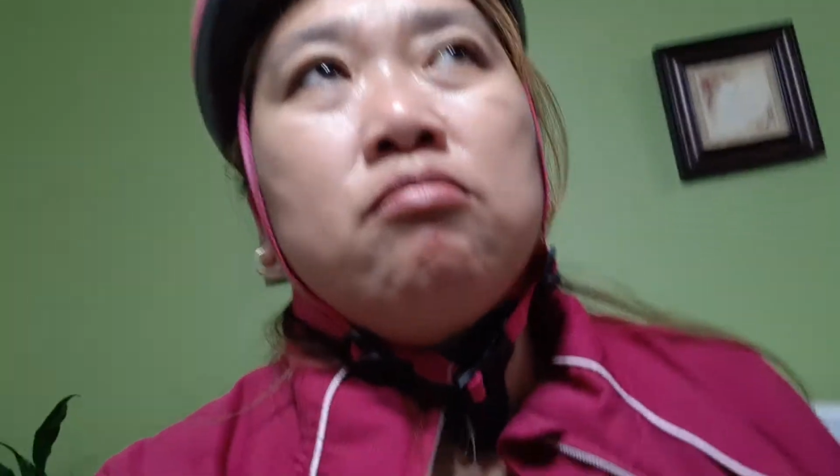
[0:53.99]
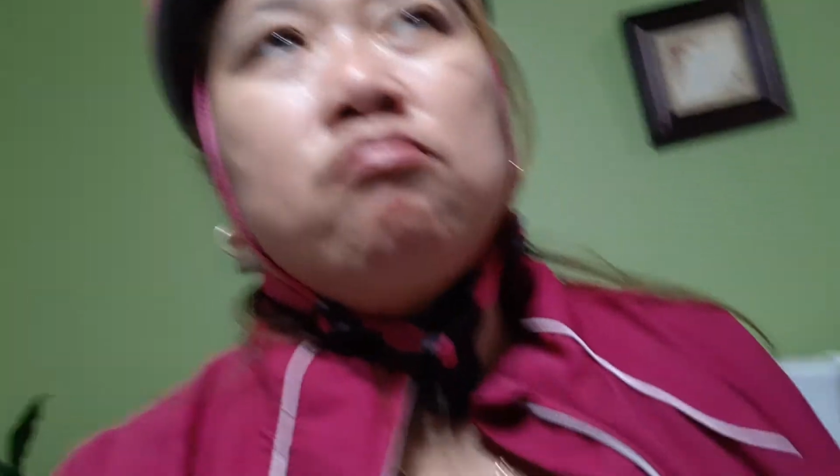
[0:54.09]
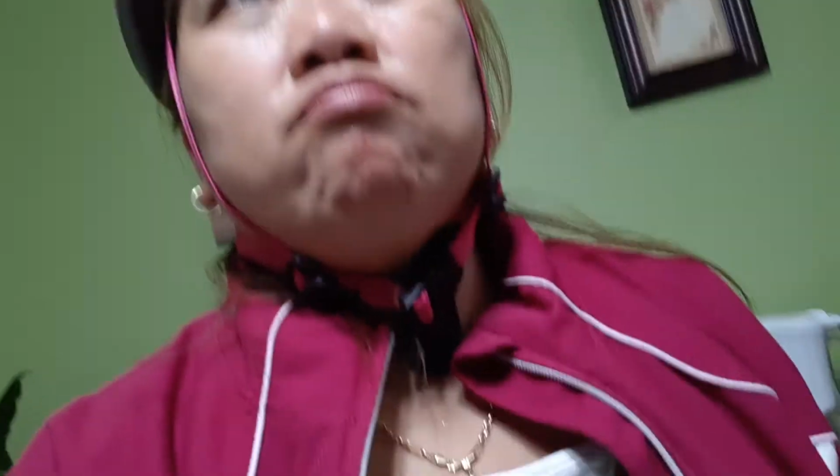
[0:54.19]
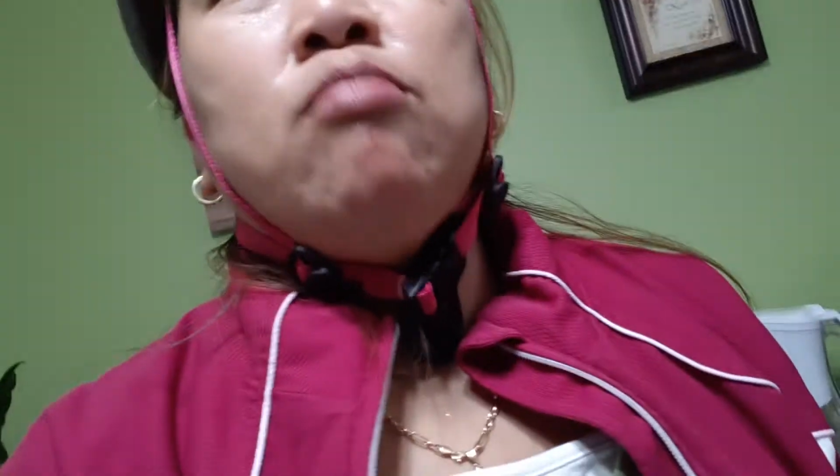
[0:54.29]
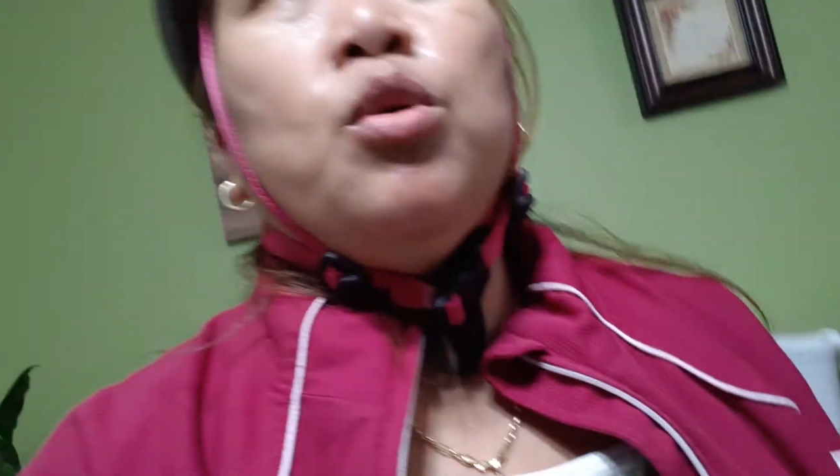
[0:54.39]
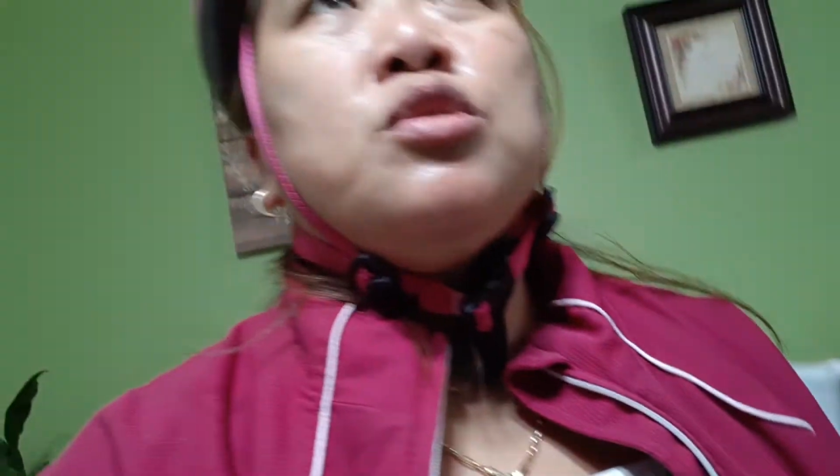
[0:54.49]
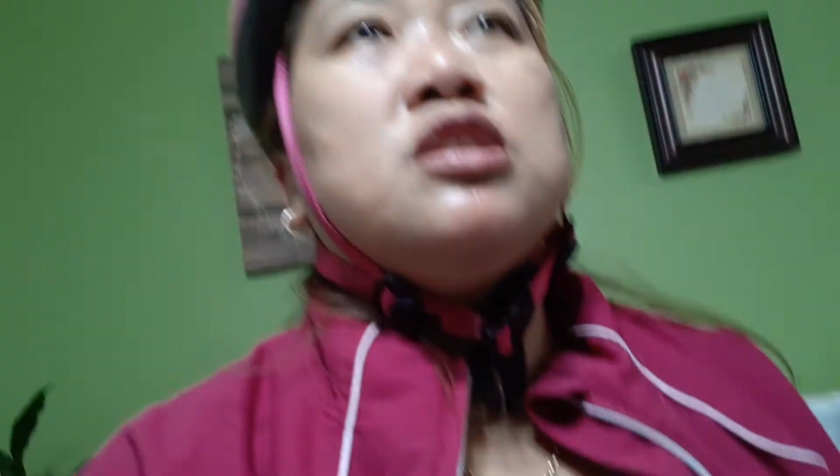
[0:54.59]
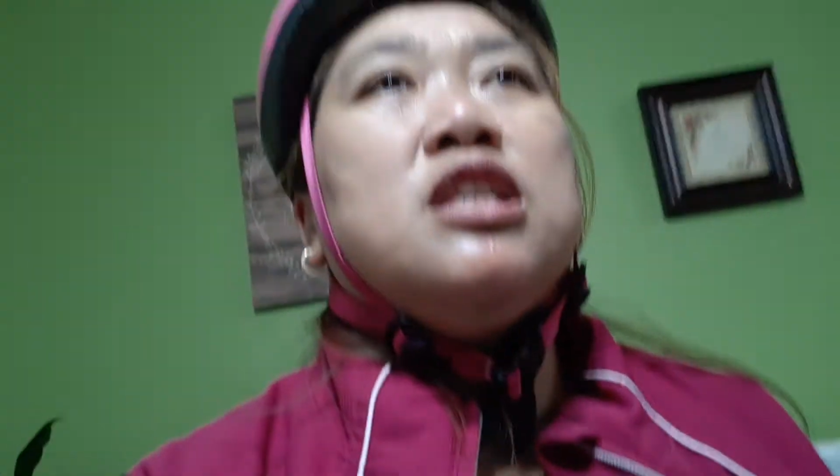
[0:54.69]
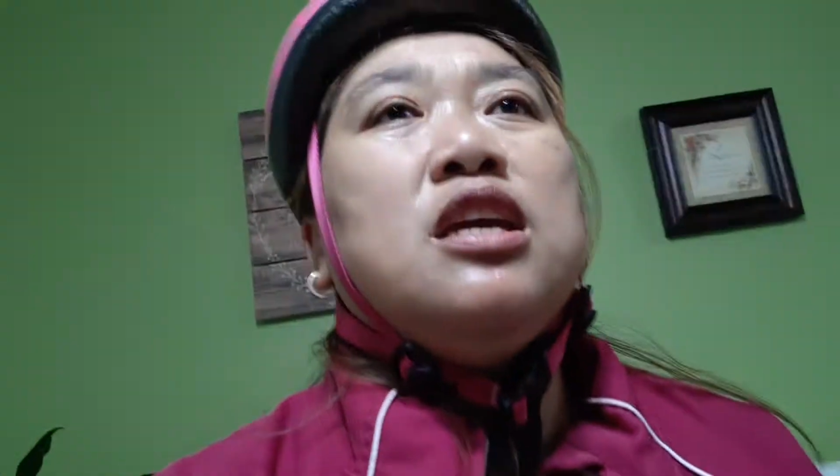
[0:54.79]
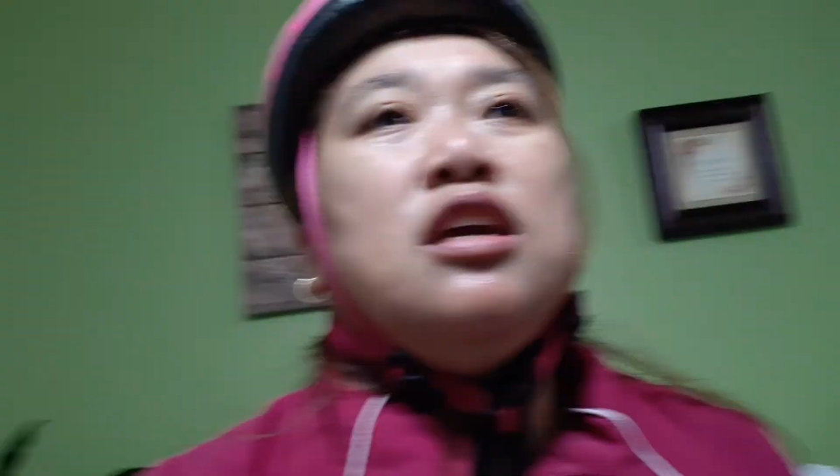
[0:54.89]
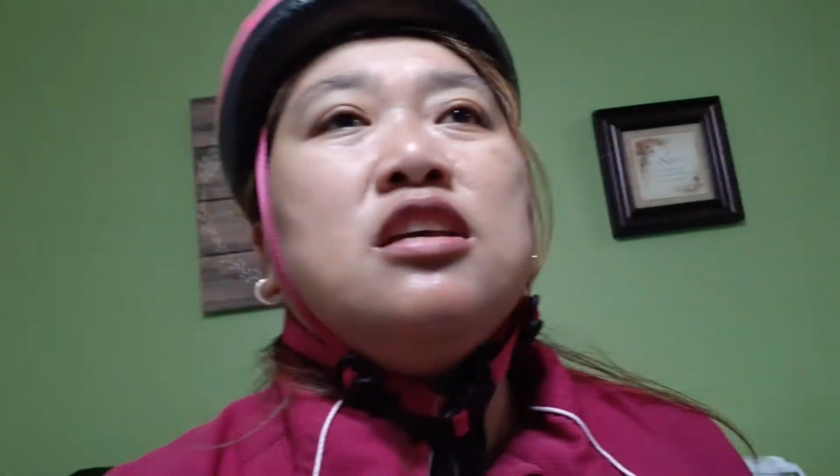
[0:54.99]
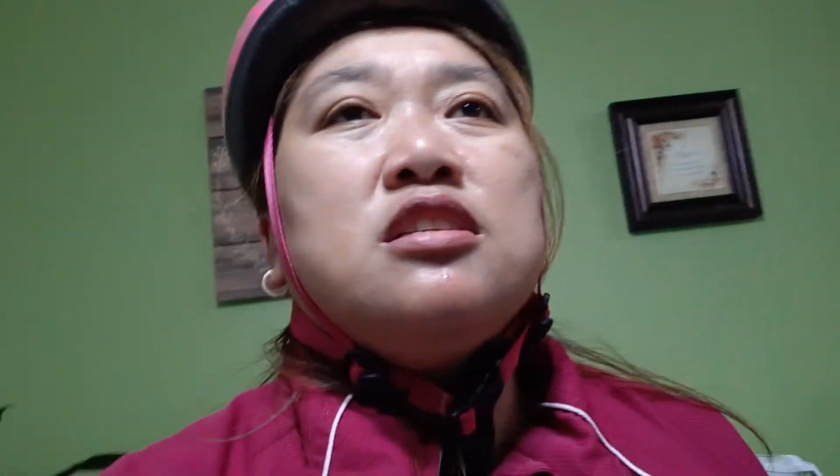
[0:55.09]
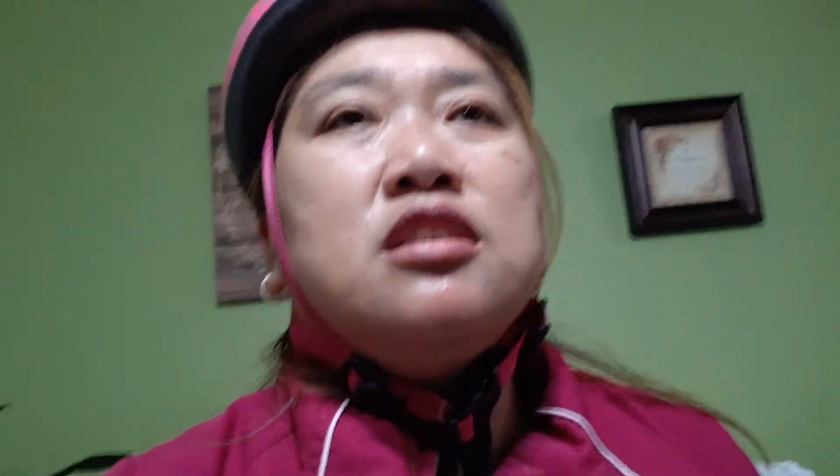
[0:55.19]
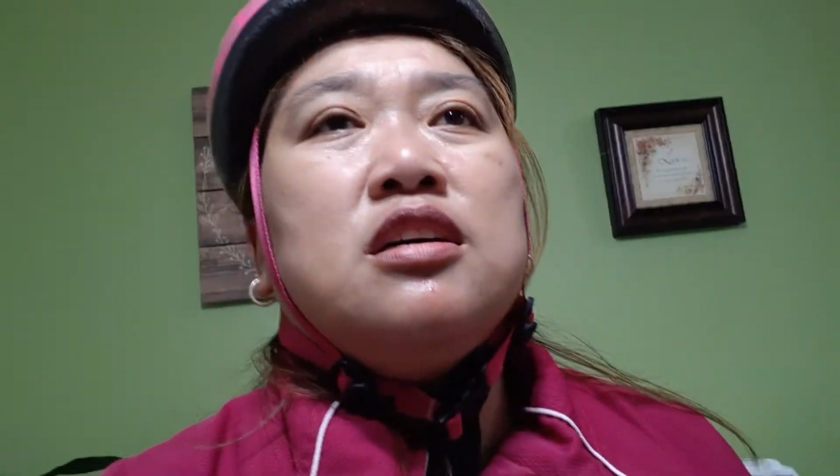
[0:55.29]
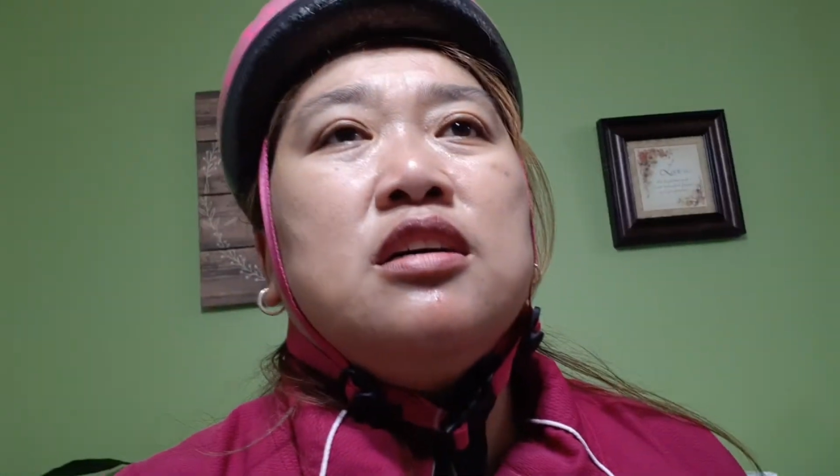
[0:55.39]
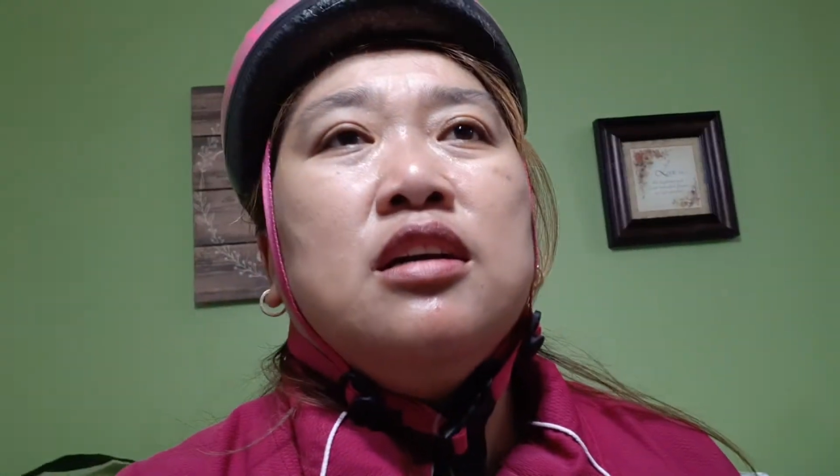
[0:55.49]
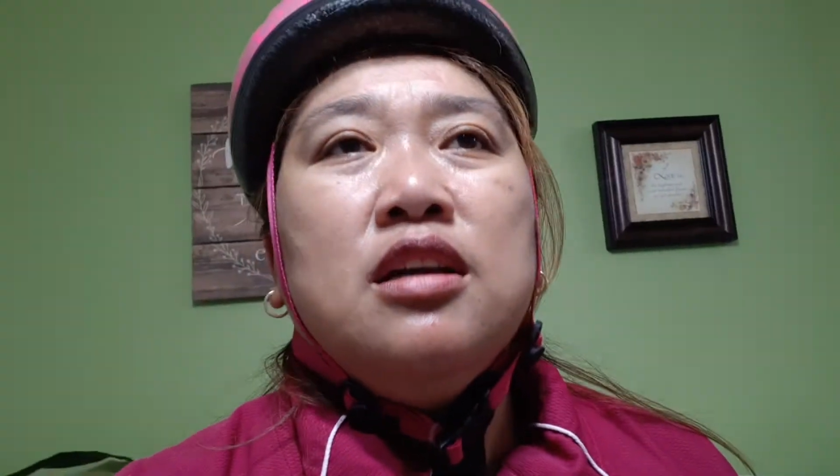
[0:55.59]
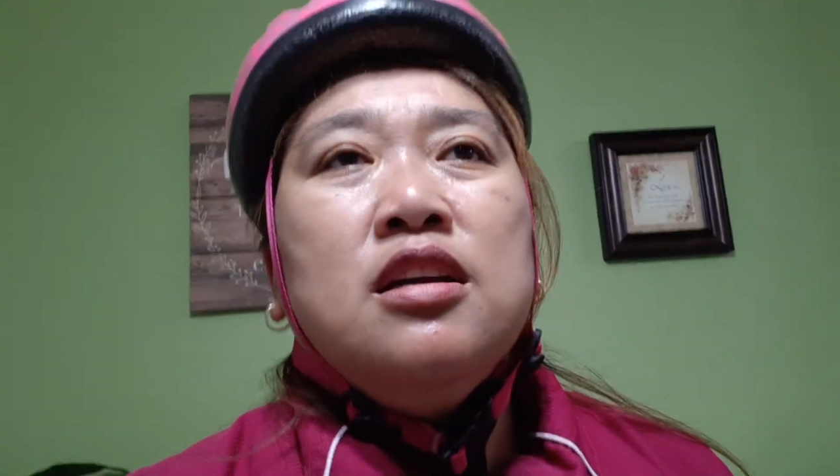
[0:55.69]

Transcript: mostly is the